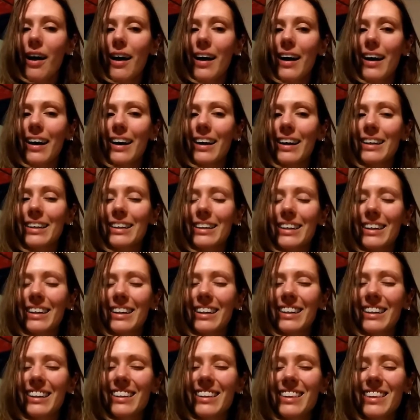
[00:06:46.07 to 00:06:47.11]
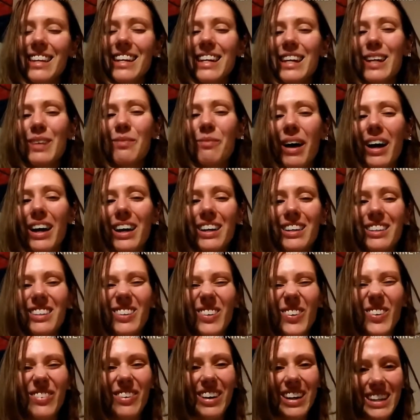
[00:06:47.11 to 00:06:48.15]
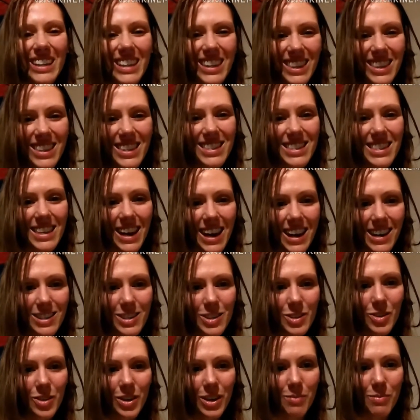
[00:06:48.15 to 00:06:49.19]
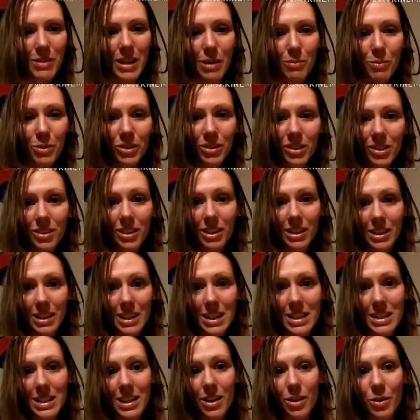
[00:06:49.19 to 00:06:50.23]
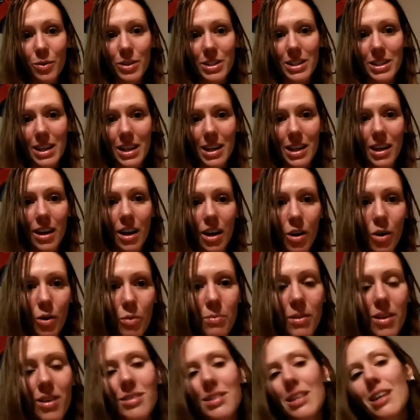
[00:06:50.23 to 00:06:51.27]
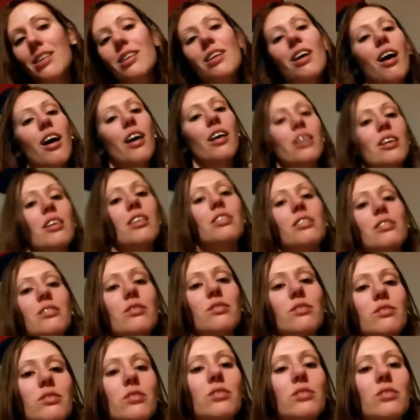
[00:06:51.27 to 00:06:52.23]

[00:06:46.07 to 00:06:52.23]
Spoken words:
And thinking in my head, if I get this ice cream, then I'm really going to need to go and take it home, because I'd got it,